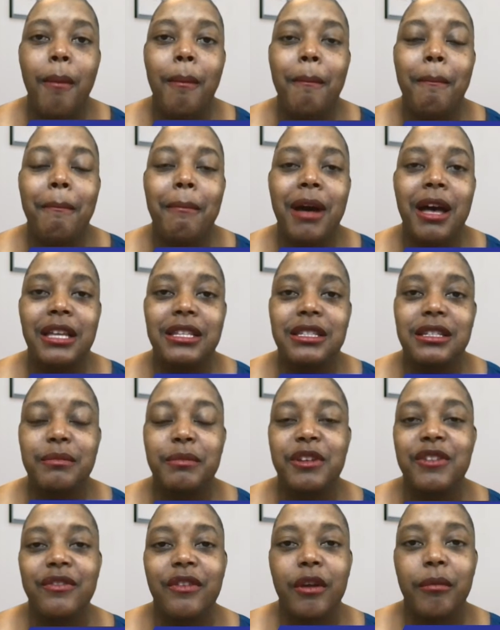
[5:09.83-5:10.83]
must
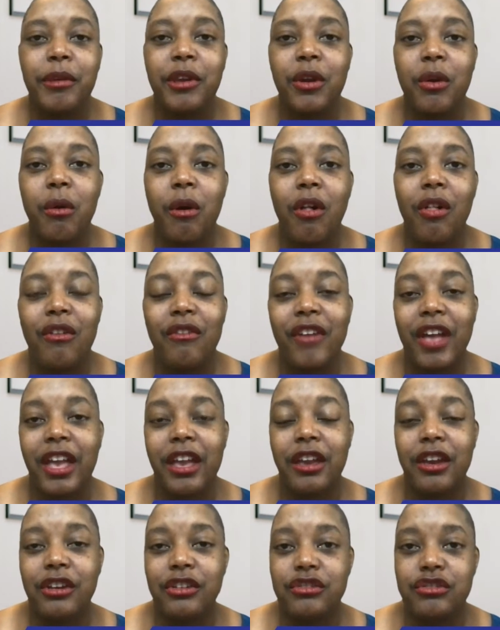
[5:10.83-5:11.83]
be from a
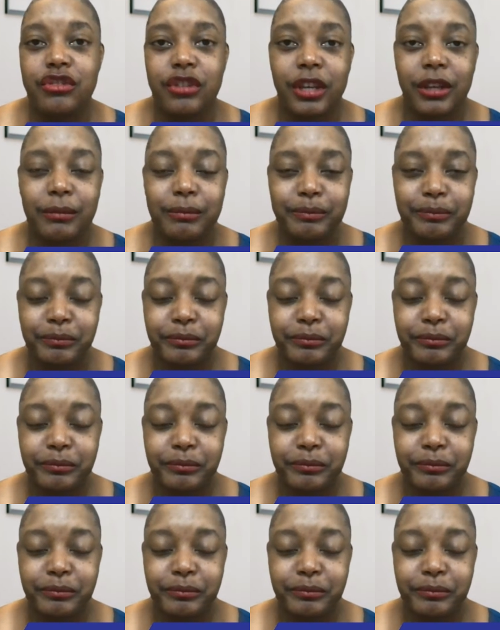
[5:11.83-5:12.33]
qualifying country.